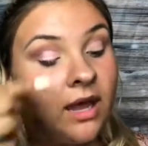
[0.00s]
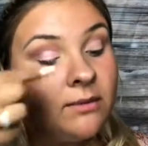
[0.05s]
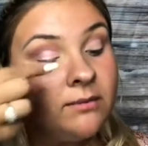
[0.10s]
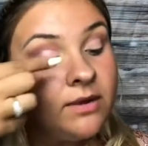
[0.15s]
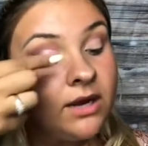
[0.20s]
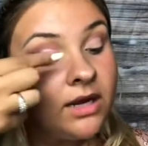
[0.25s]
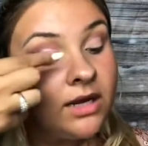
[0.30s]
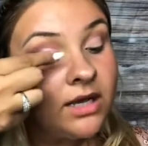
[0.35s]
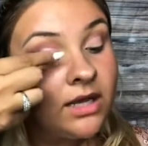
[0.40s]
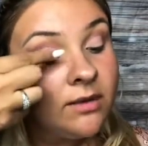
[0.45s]

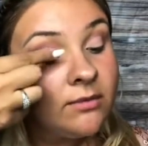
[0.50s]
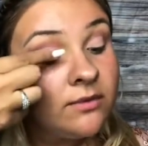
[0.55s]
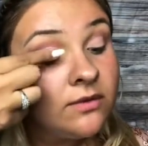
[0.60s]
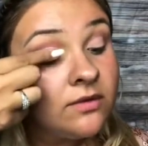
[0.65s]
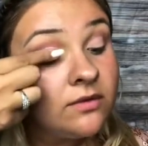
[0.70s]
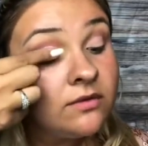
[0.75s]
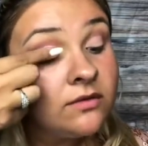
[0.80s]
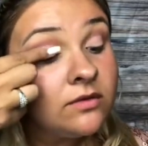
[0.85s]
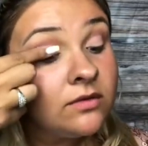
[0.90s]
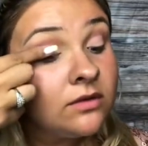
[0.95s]
not
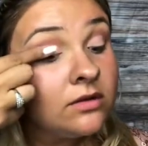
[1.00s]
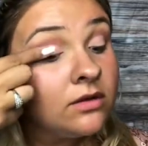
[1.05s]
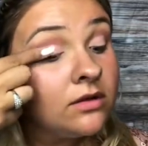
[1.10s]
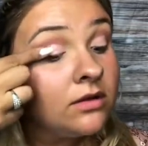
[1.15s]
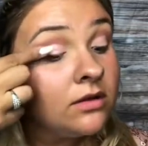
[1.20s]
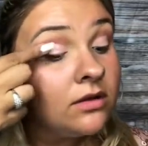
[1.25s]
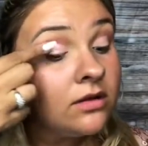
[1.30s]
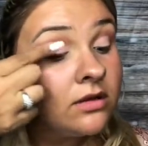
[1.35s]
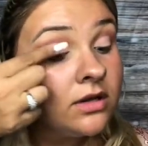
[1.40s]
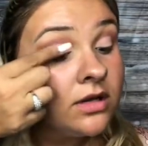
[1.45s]
able to
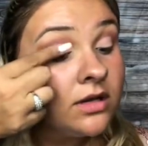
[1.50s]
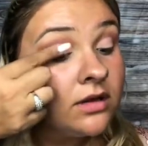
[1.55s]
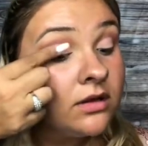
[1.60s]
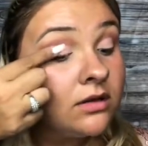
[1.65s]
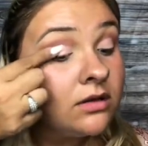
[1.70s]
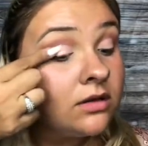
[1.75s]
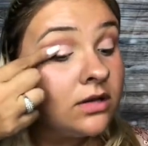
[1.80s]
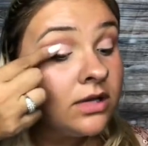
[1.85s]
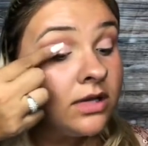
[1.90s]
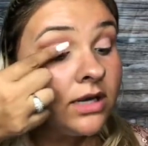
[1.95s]
get a
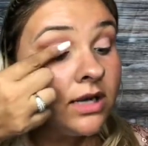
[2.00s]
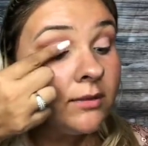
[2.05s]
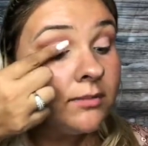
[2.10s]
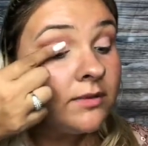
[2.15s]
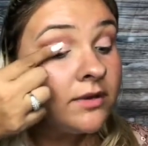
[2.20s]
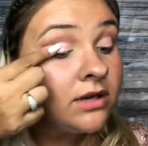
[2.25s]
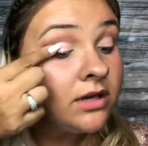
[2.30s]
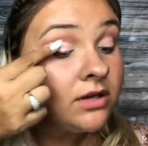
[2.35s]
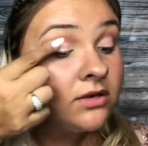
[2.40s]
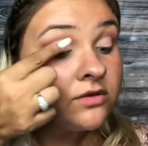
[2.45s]
clean
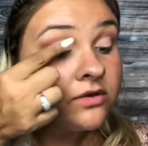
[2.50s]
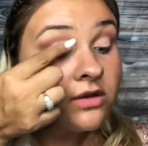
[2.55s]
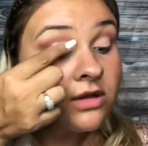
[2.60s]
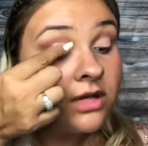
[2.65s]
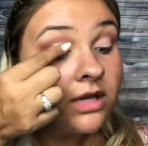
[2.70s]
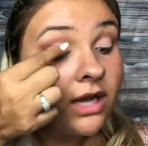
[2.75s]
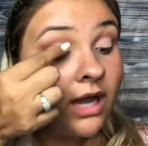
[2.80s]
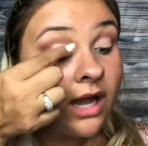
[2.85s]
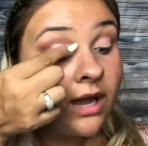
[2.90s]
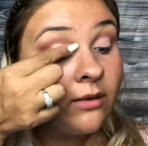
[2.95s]
application
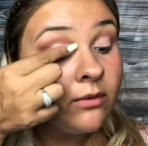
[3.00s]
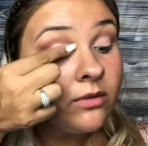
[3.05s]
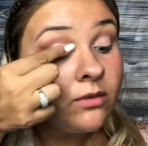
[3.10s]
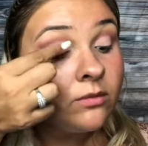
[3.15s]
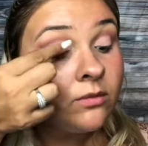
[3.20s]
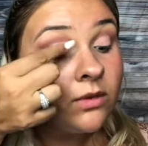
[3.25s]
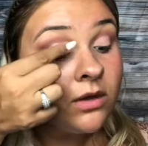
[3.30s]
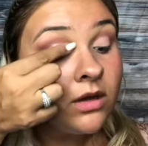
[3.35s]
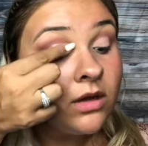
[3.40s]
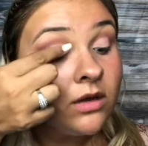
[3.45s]
like I would
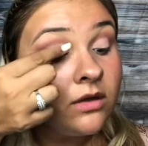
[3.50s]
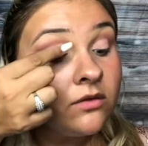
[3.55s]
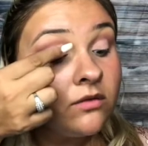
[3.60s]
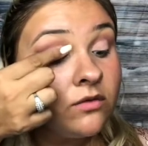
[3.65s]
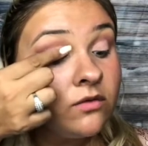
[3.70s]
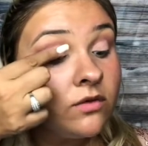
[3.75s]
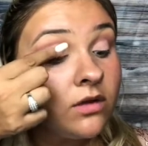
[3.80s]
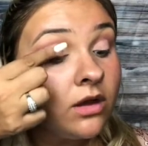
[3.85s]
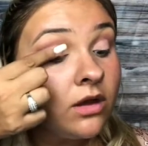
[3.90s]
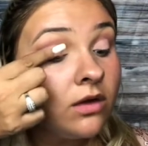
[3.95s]
want,
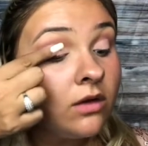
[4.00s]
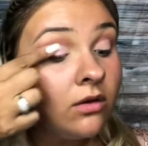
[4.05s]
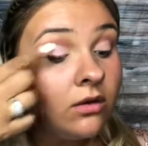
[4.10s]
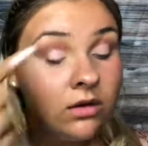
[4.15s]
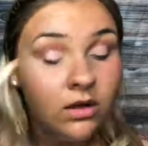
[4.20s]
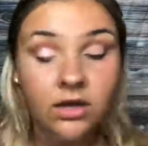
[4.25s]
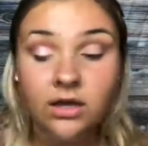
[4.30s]
so